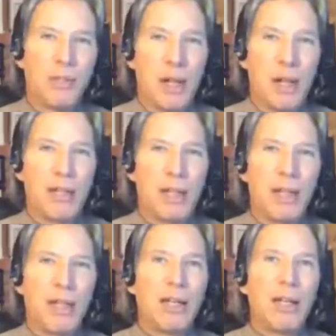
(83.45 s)
or not,
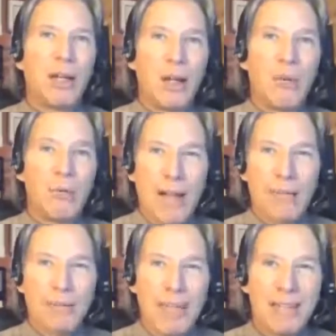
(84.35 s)

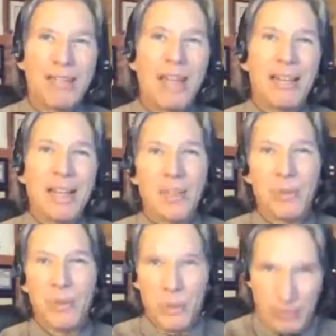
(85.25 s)
5 will get you 10 that
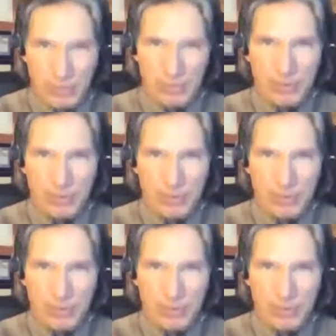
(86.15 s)
you do.